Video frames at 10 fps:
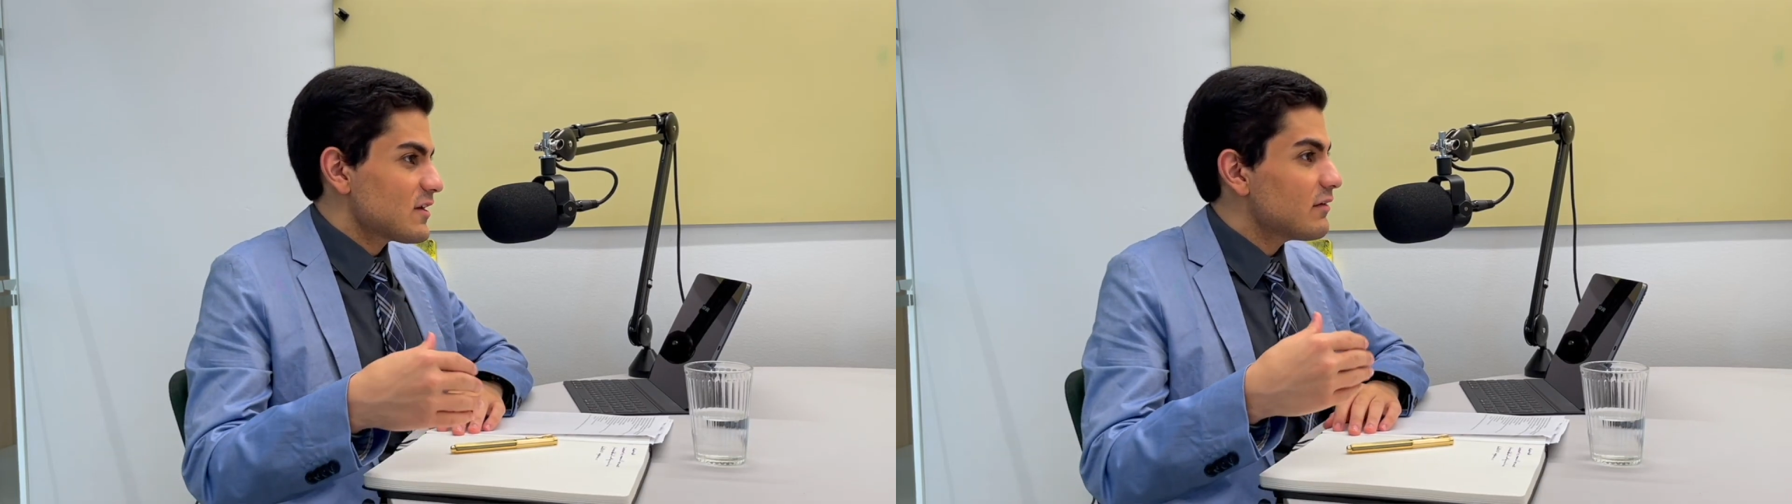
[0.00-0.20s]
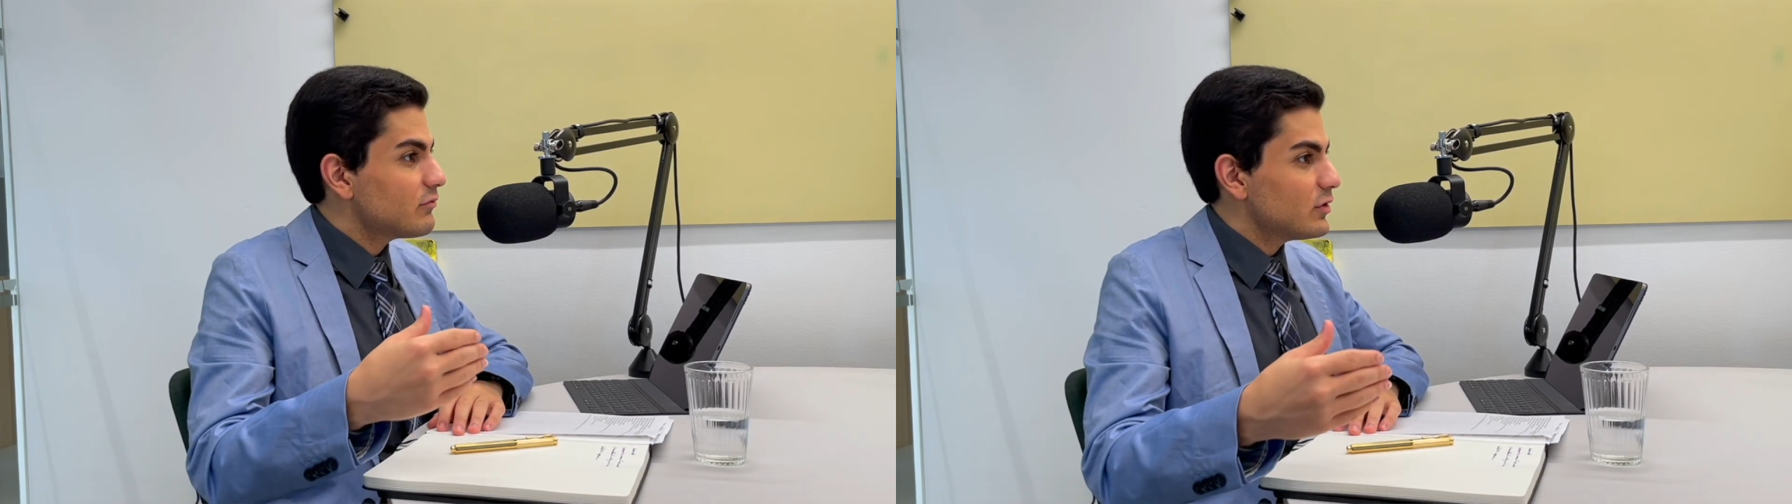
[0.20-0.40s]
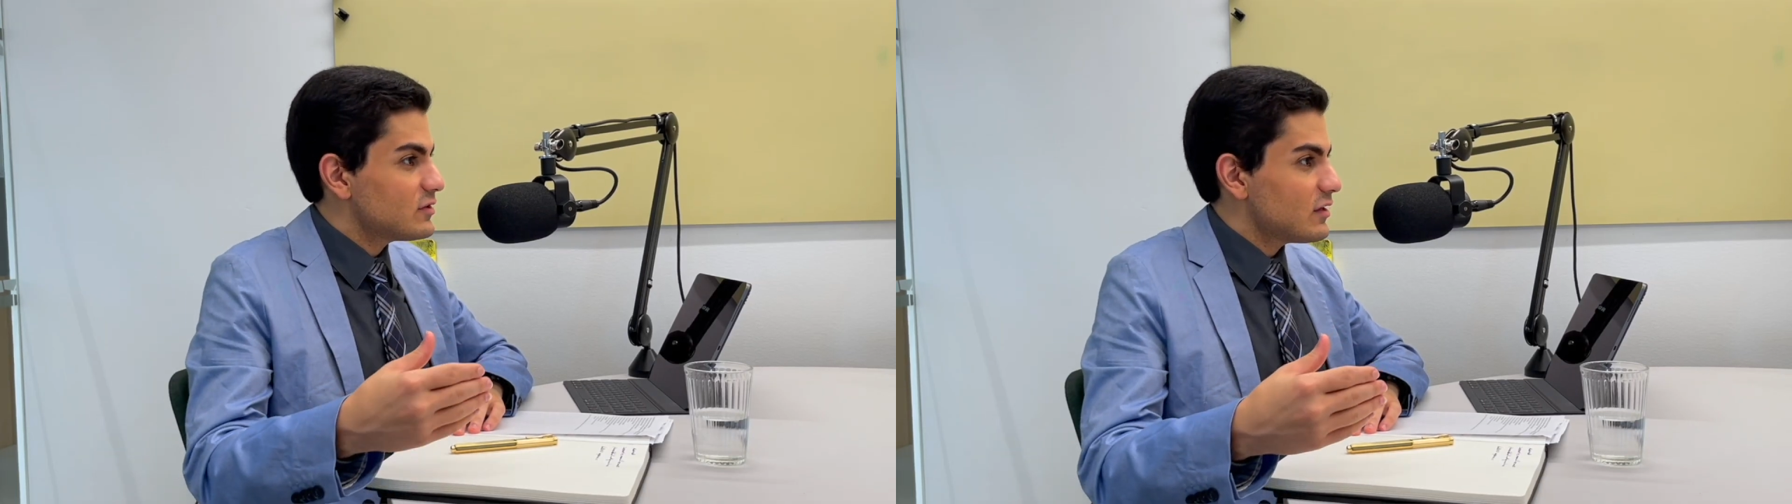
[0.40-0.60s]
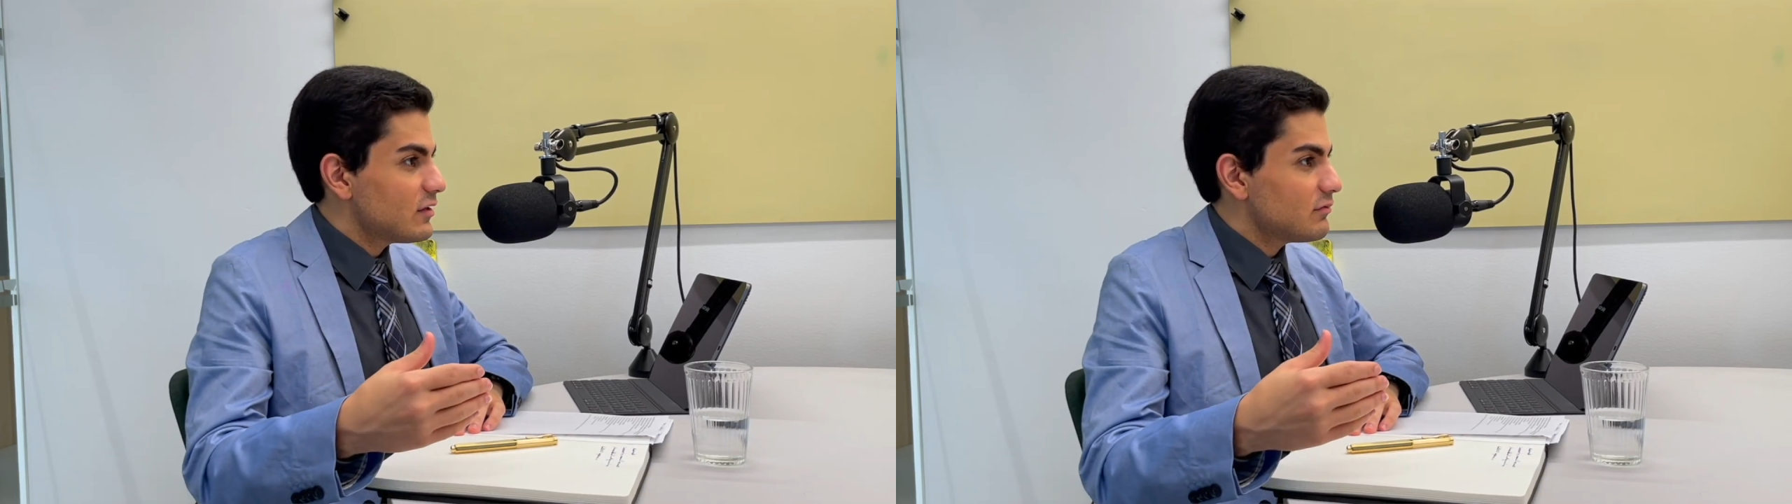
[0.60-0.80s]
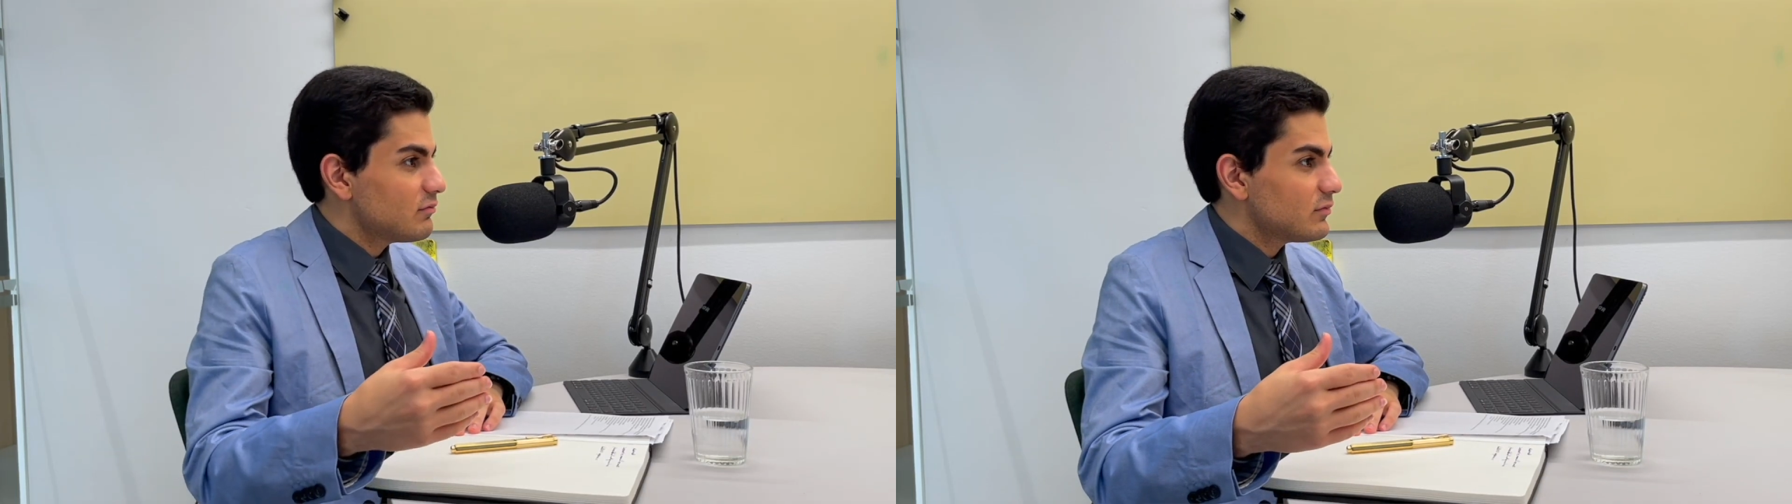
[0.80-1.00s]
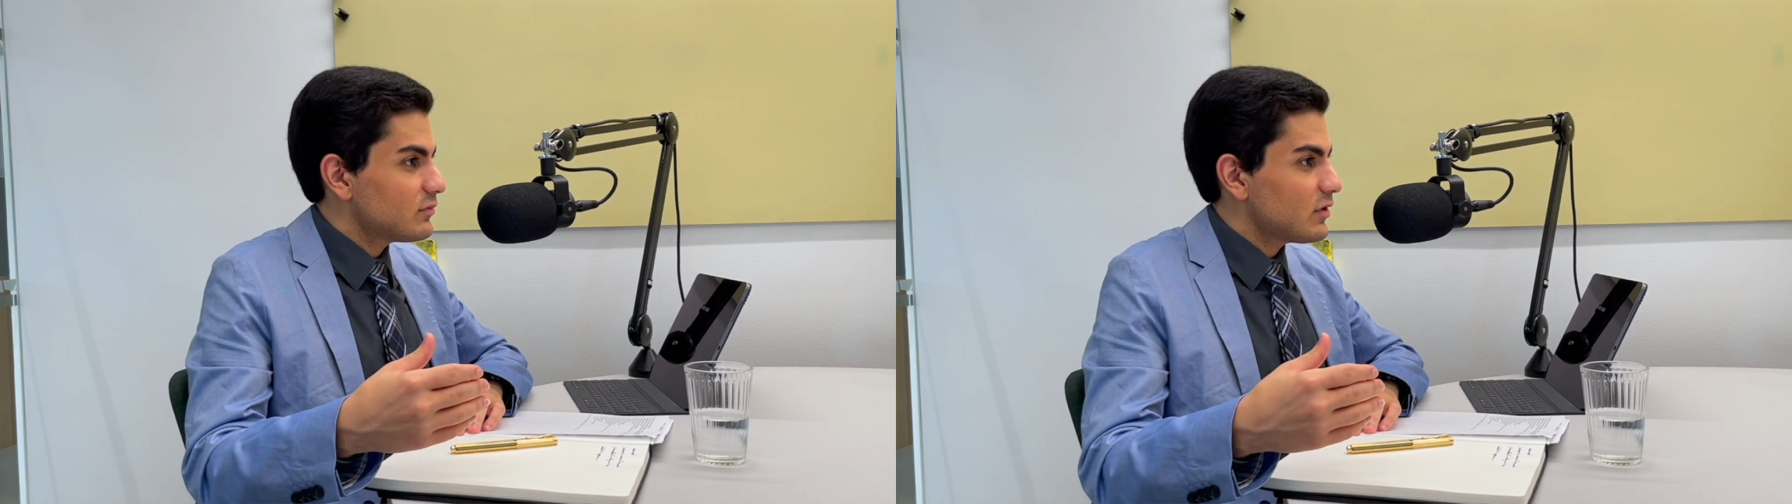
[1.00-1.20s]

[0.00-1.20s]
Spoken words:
every time